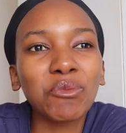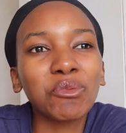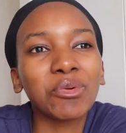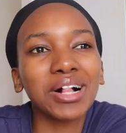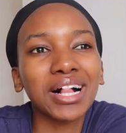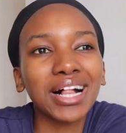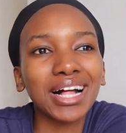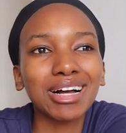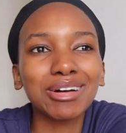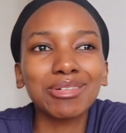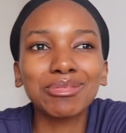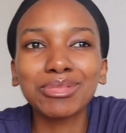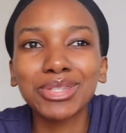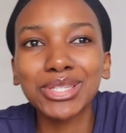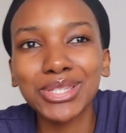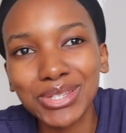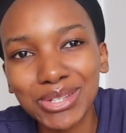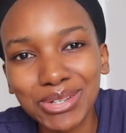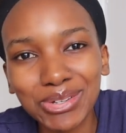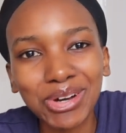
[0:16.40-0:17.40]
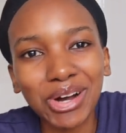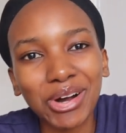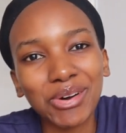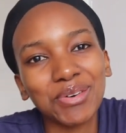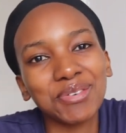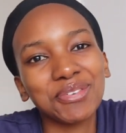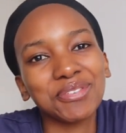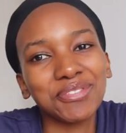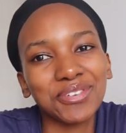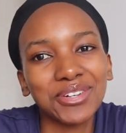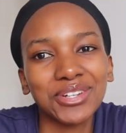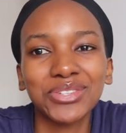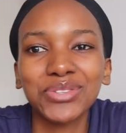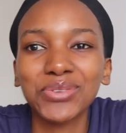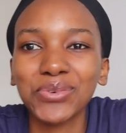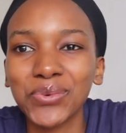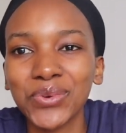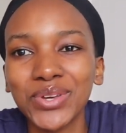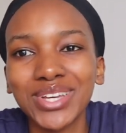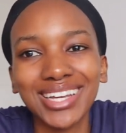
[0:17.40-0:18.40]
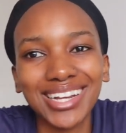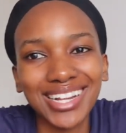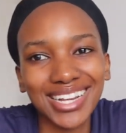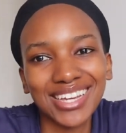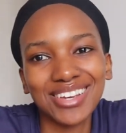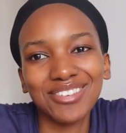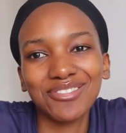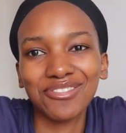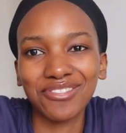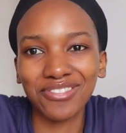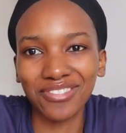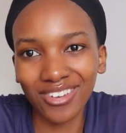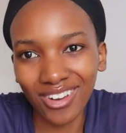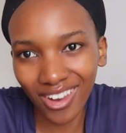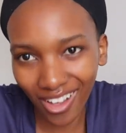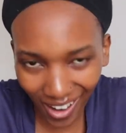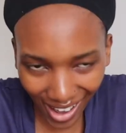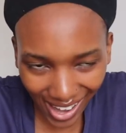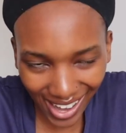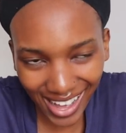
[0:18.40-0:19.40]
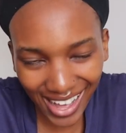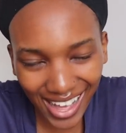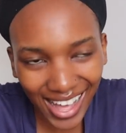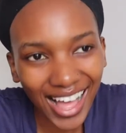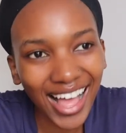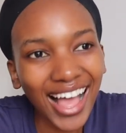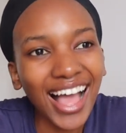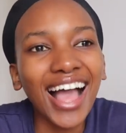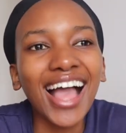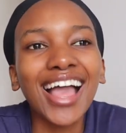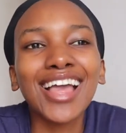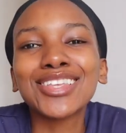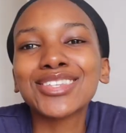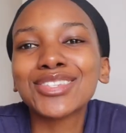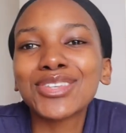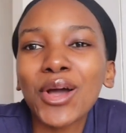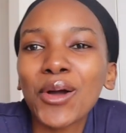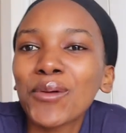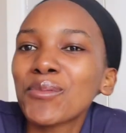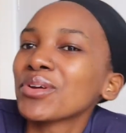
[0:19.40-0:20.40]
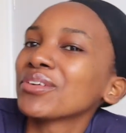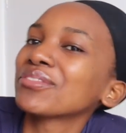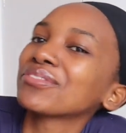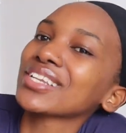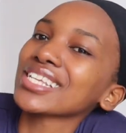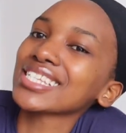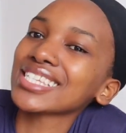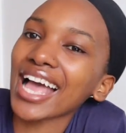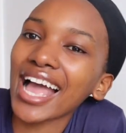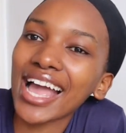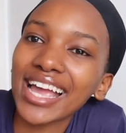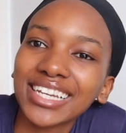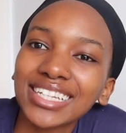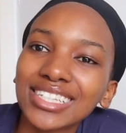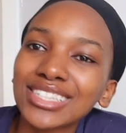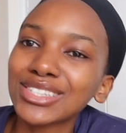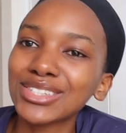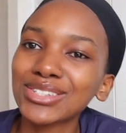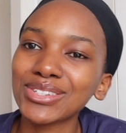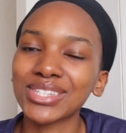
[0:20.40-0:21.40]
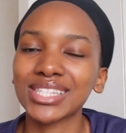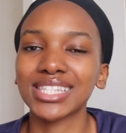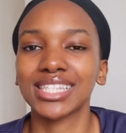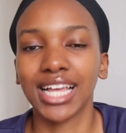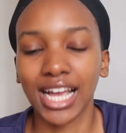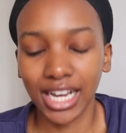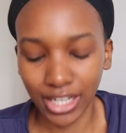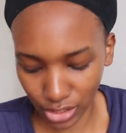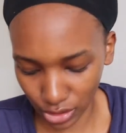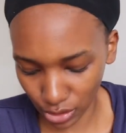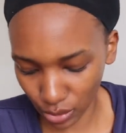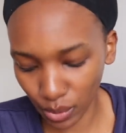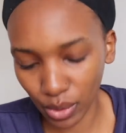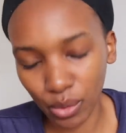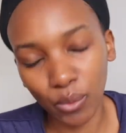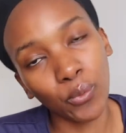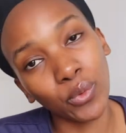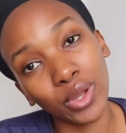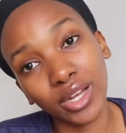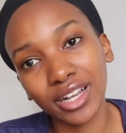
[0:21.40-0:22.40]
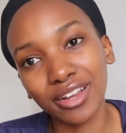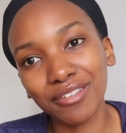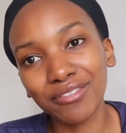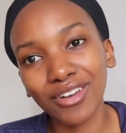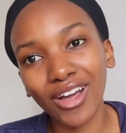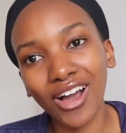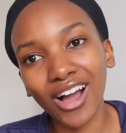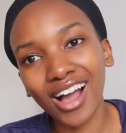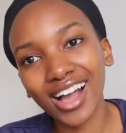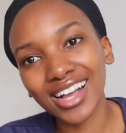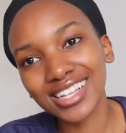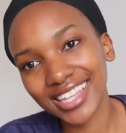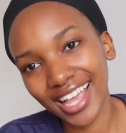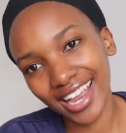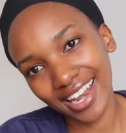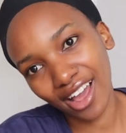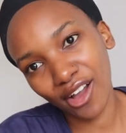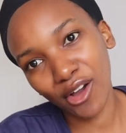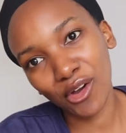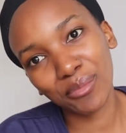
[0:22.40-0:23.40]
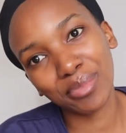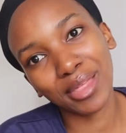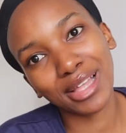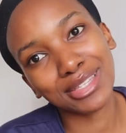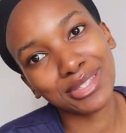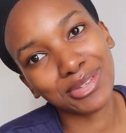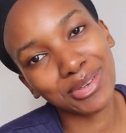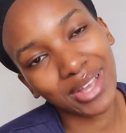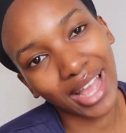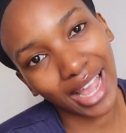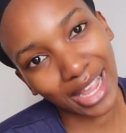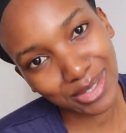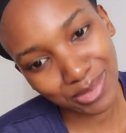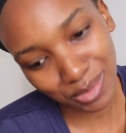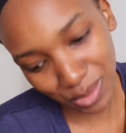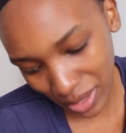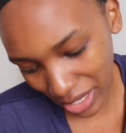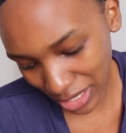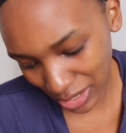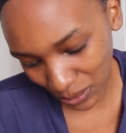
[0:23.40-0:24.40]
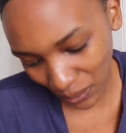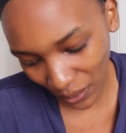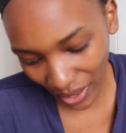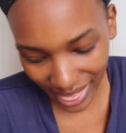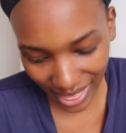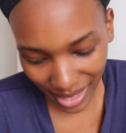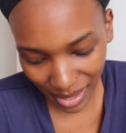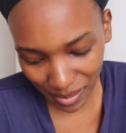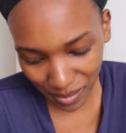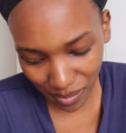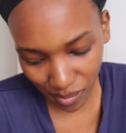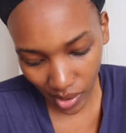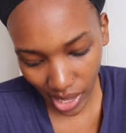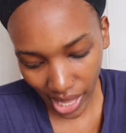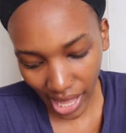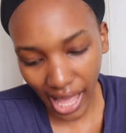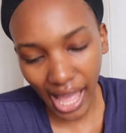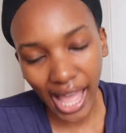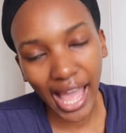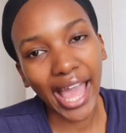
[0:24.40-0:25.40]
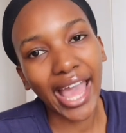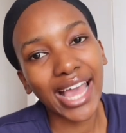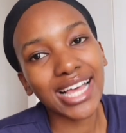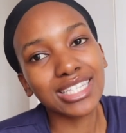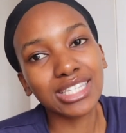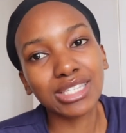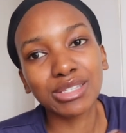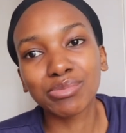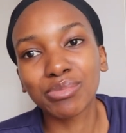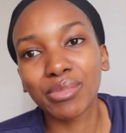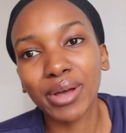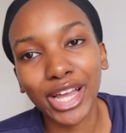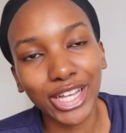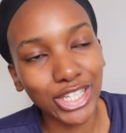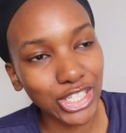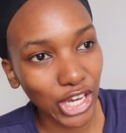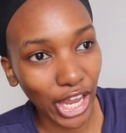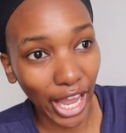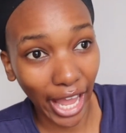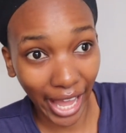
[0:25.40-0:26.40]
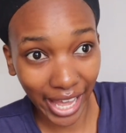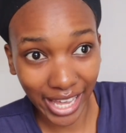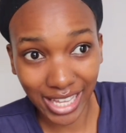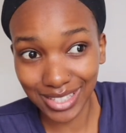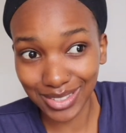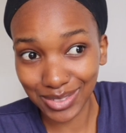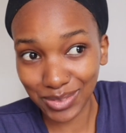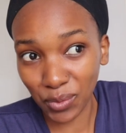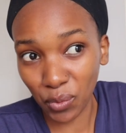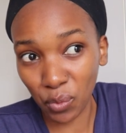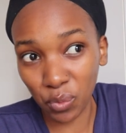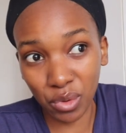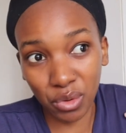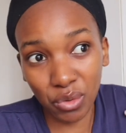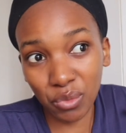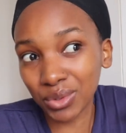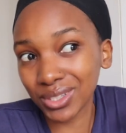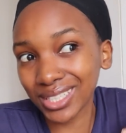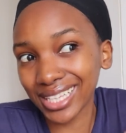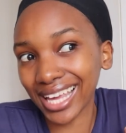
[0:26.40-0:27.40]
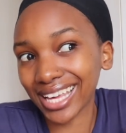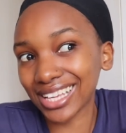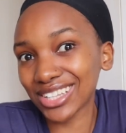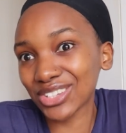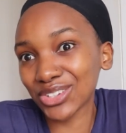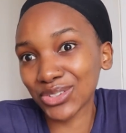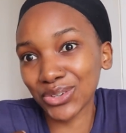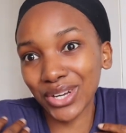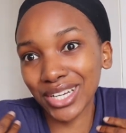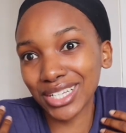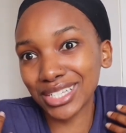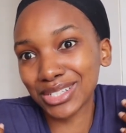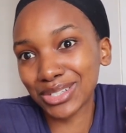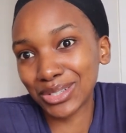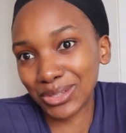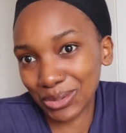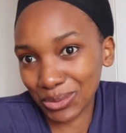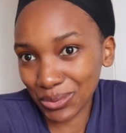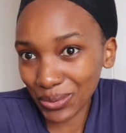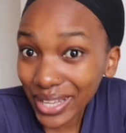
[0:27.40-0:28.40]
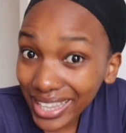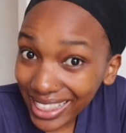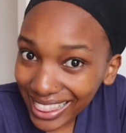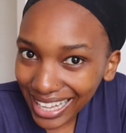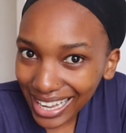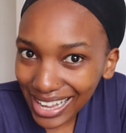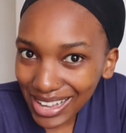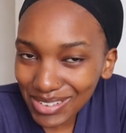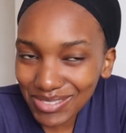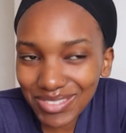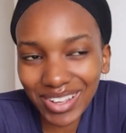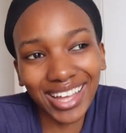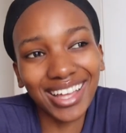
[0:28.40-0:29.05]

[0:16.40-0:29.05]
Welcome to our first weekly vlog. So we've decided to start doing weekly vlogs, and I hope that you guys will enjoy them as much as we will enjoy doing them.